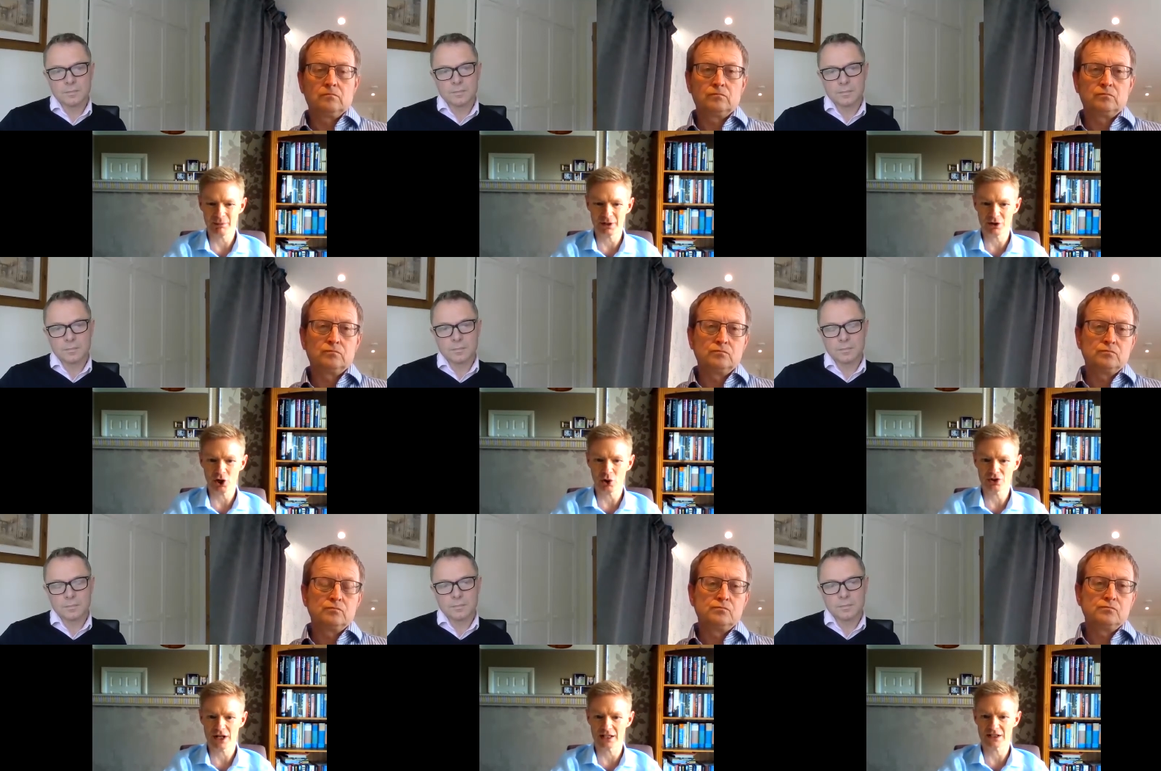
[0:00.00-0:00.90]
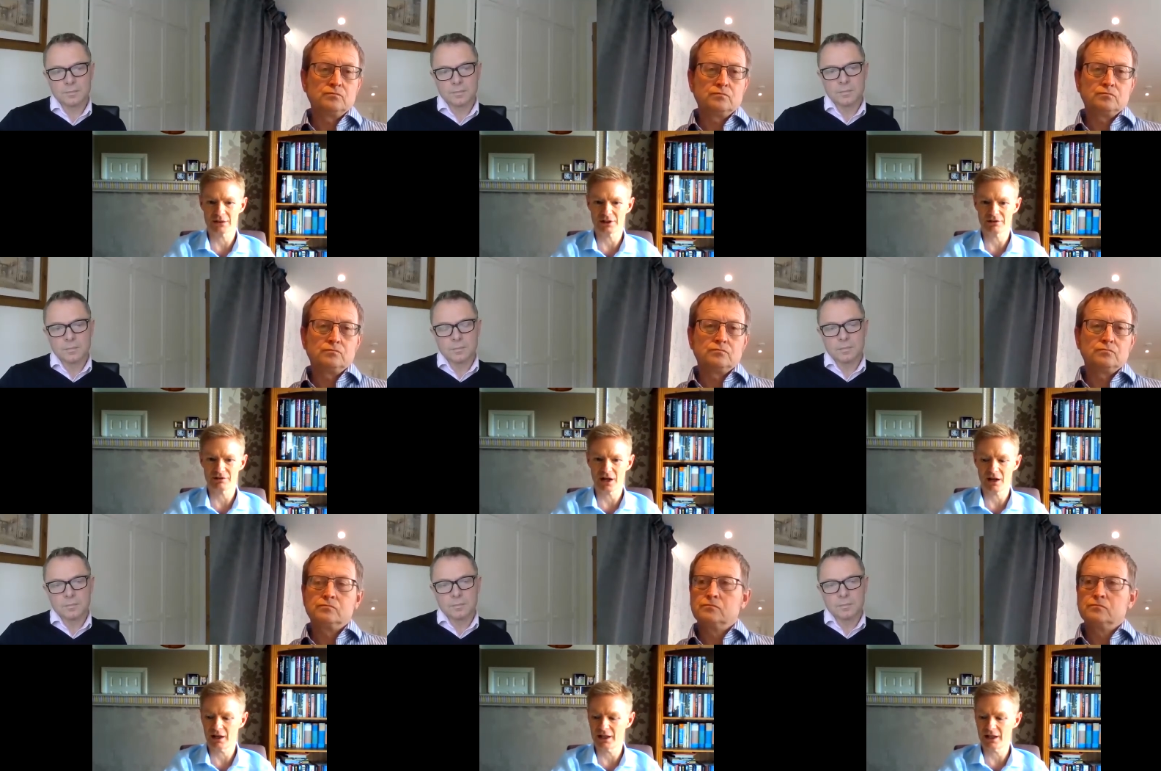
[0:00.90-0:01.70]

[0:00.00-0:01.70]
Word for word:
Speaker 1: bit of context and a bit of uh,